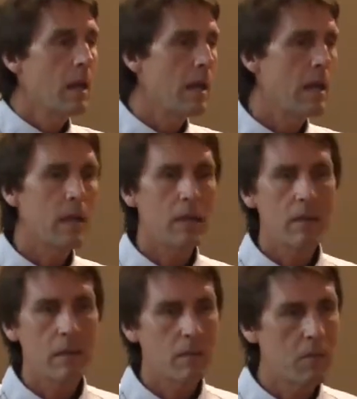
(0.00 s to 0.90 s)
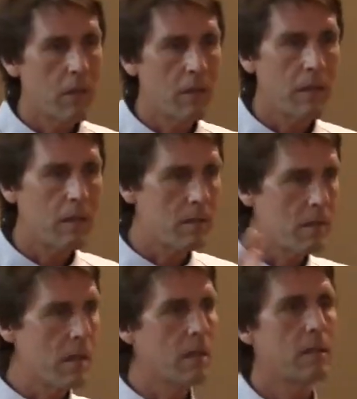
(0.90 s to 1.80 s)
and it's they they
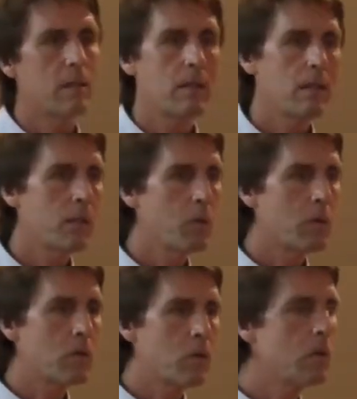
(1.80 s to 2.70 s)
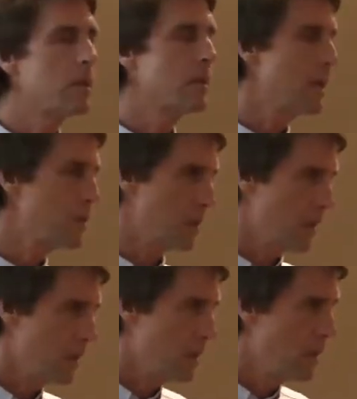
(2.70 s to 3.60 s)
descend with good intention,
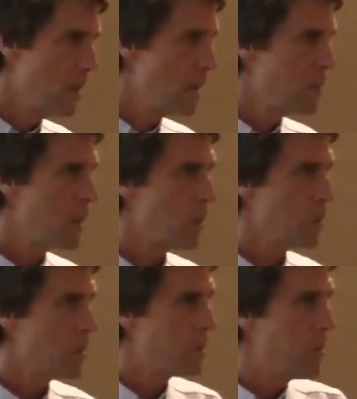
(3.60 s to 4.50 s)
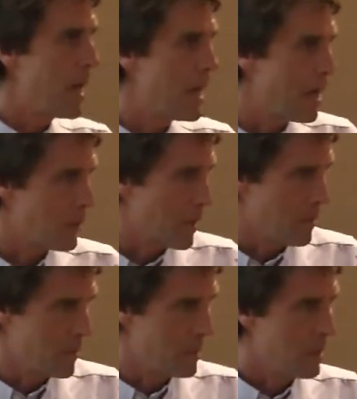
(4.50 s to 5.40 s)
but with bad
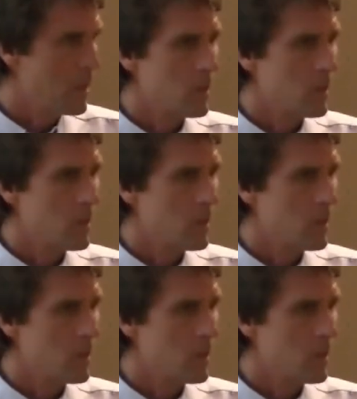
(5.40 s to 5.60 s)
outcomes.